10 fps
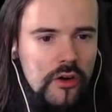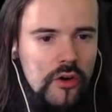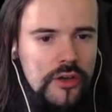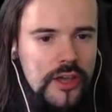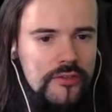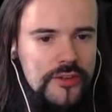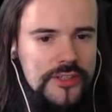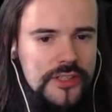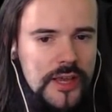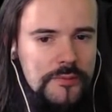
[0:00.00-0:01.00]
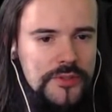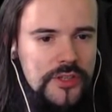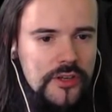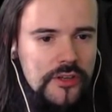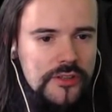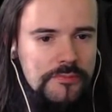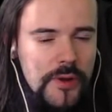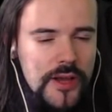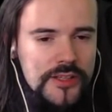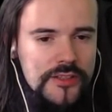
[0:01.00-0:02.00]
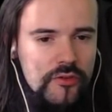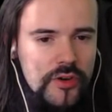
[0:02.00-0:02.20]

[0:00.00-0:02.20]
Okay, the slam skills by the